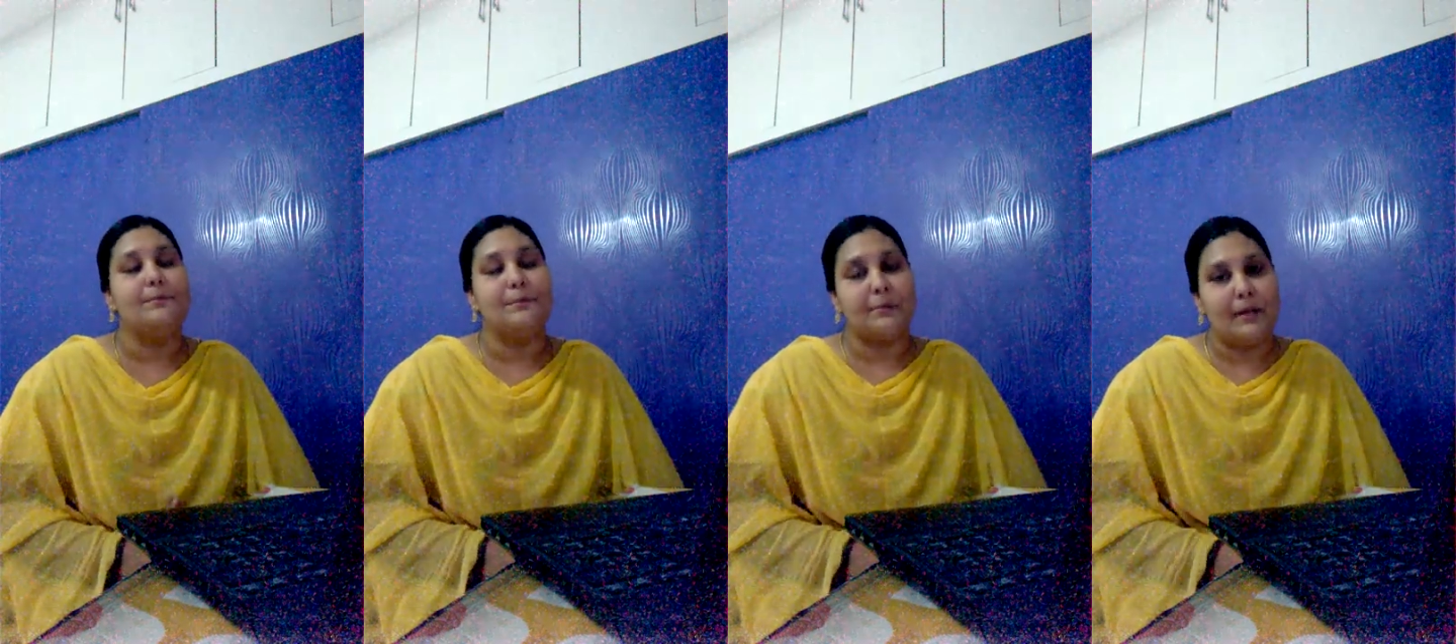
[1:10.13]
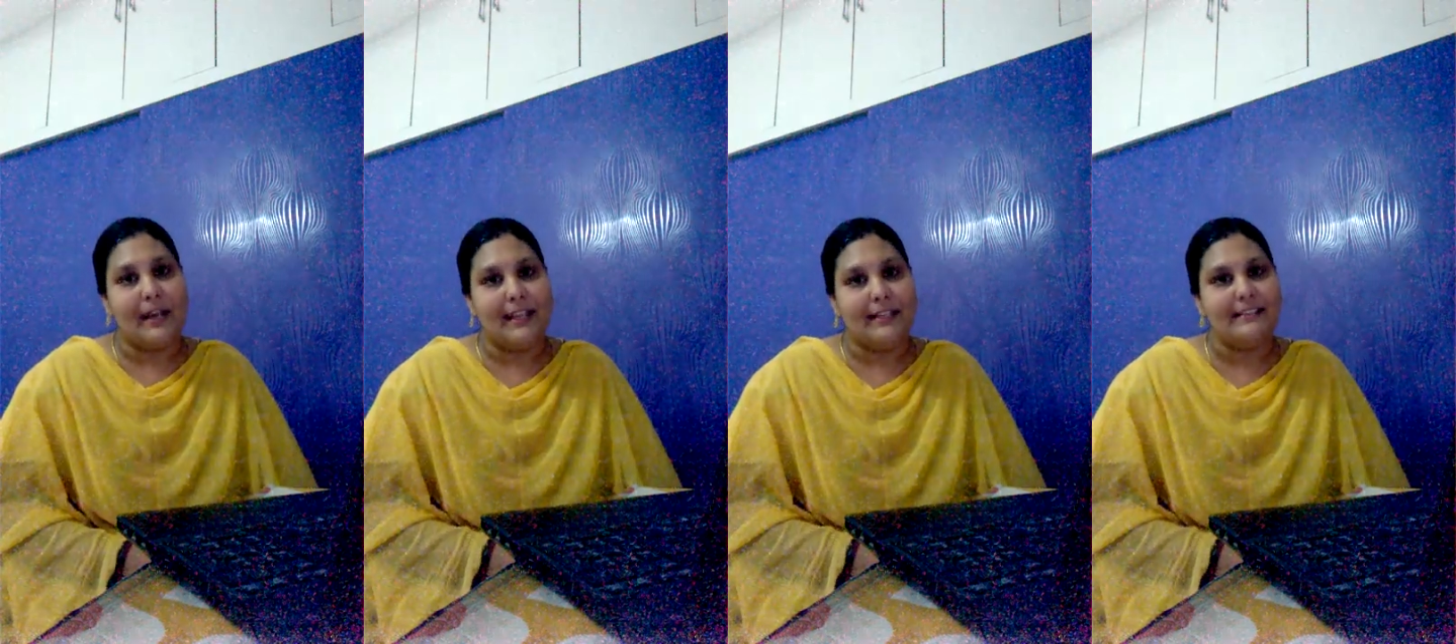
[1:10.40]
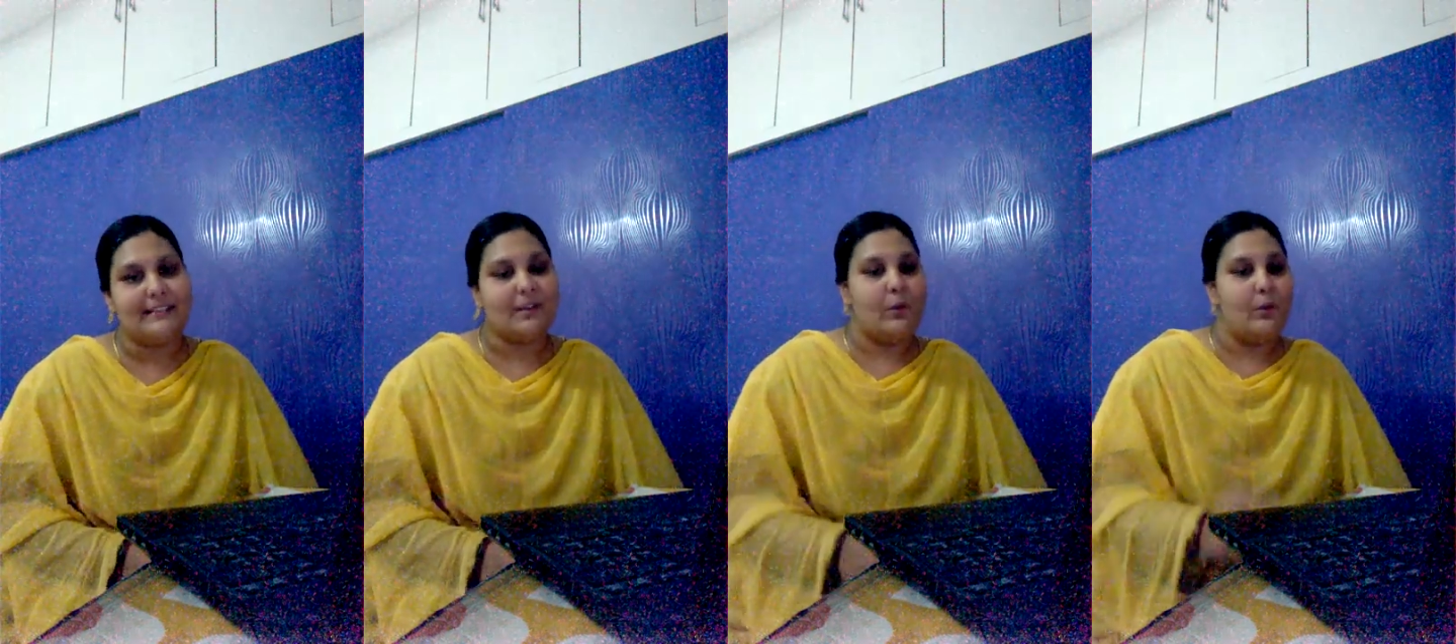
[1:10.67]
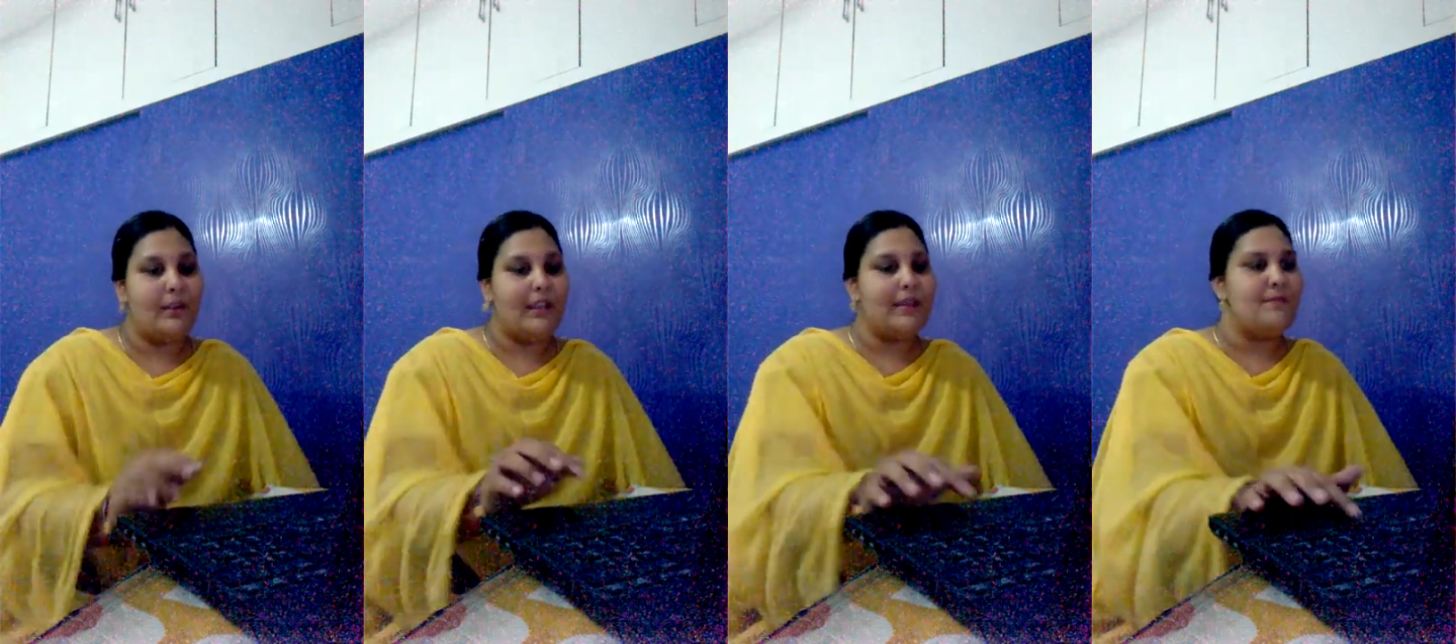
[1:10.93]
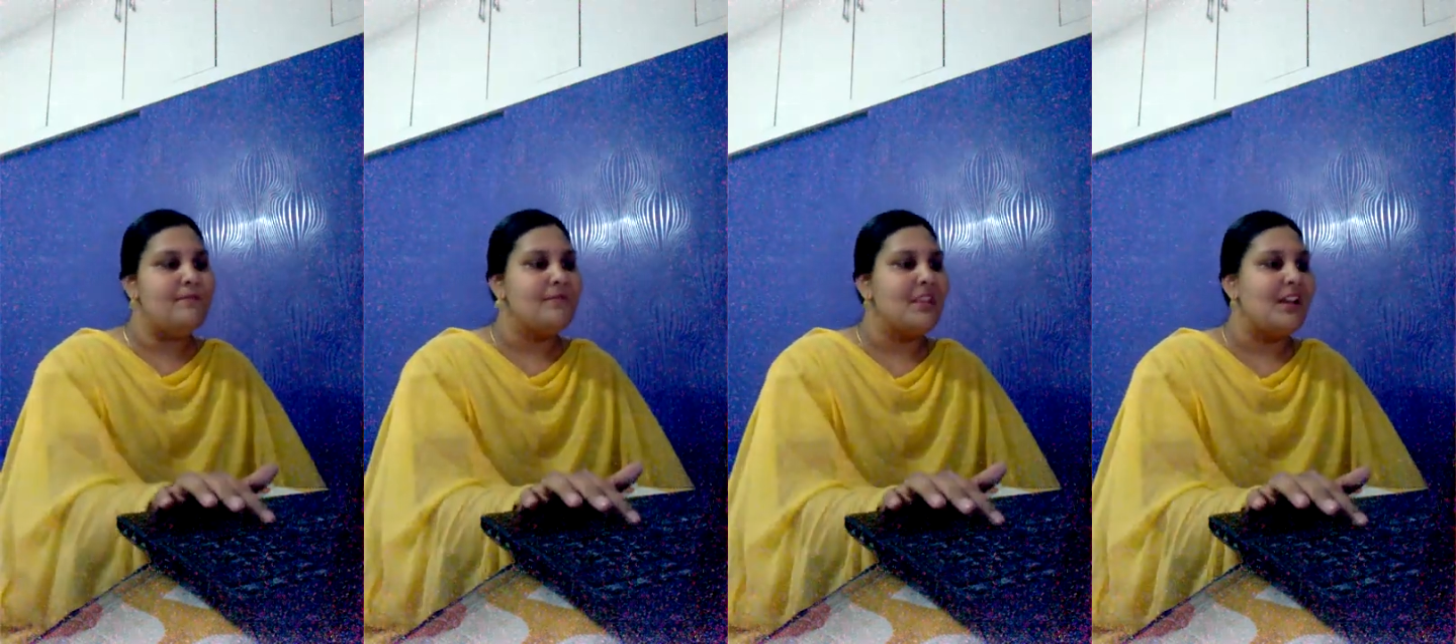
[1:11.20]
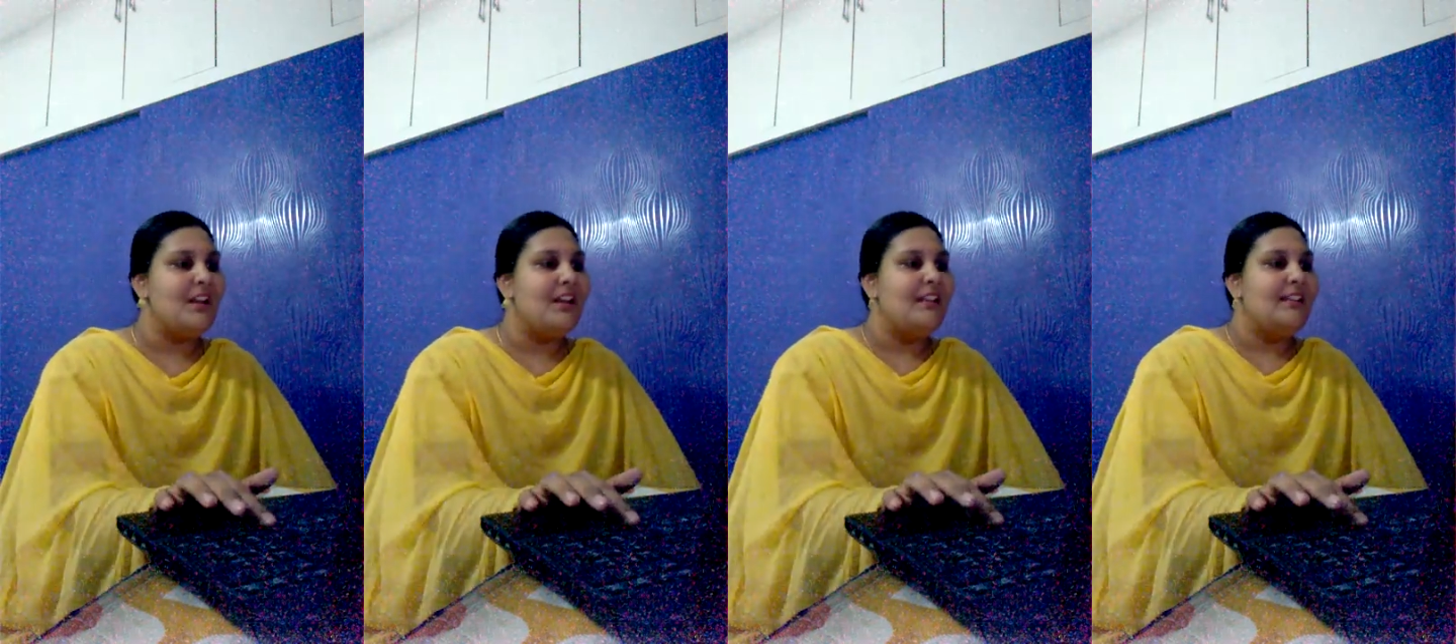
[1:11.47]
Prize. Okay,
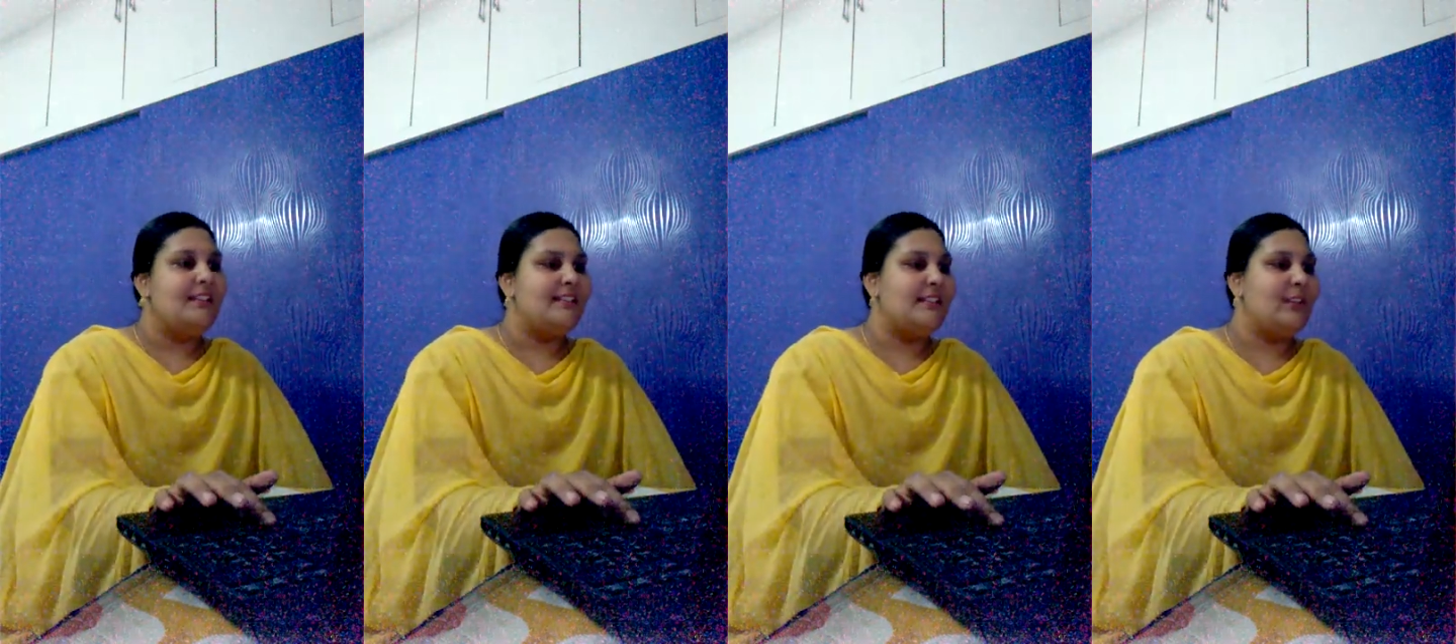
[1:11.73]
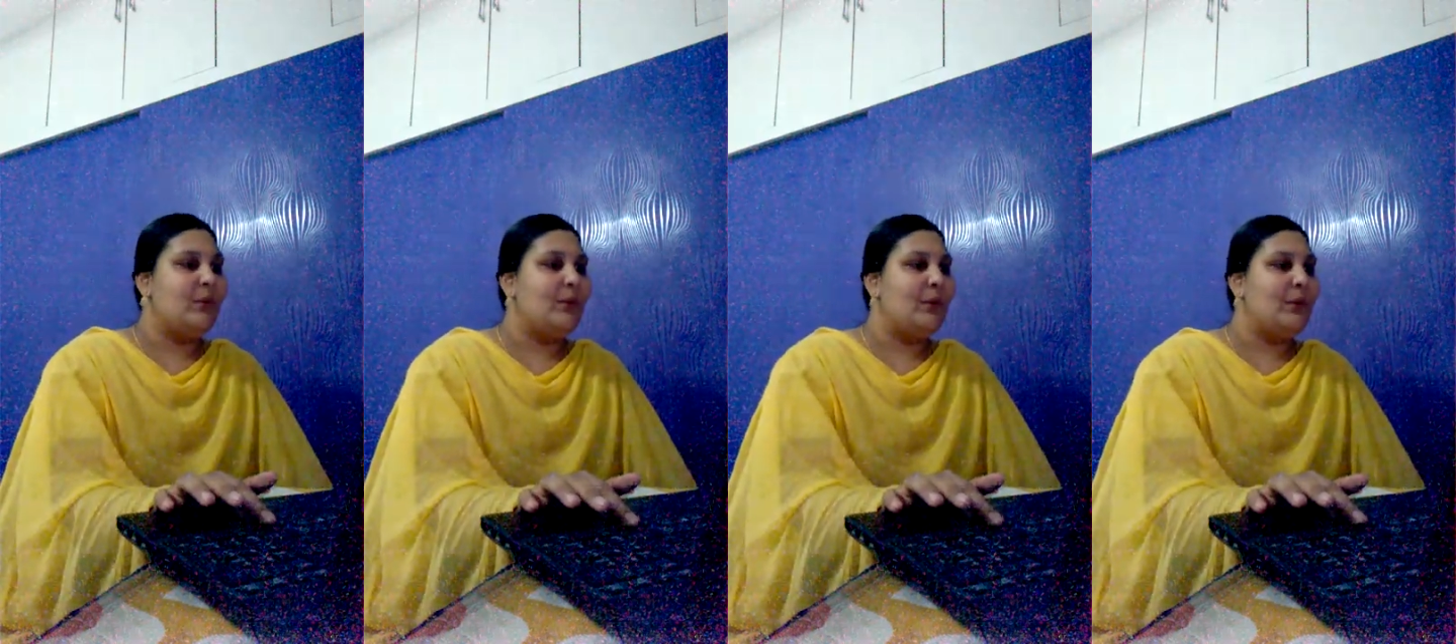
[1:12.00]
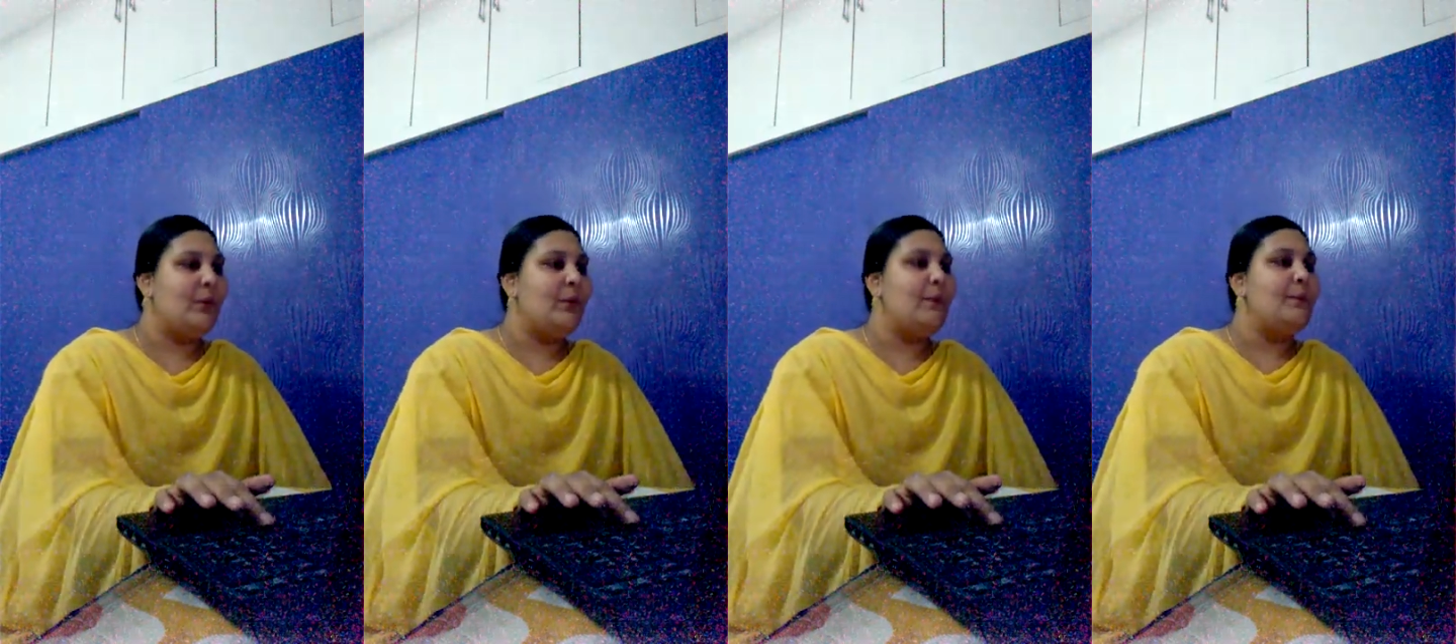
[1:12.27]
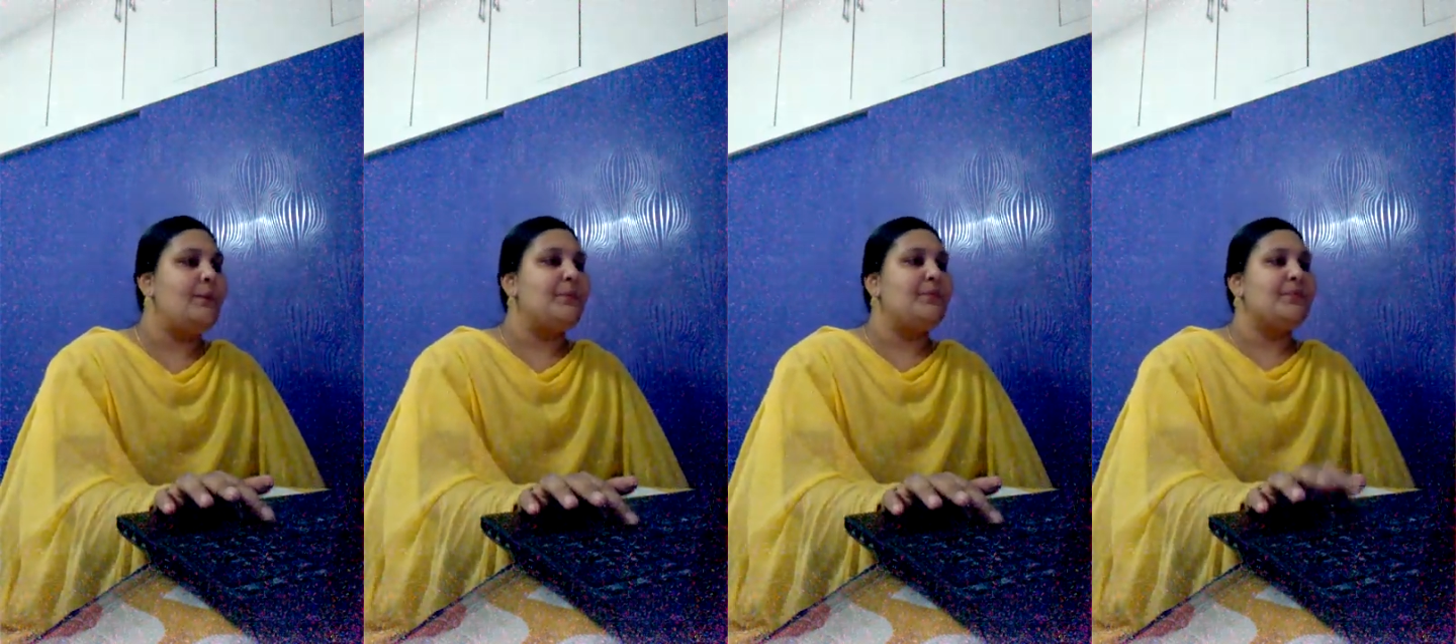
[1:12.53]
so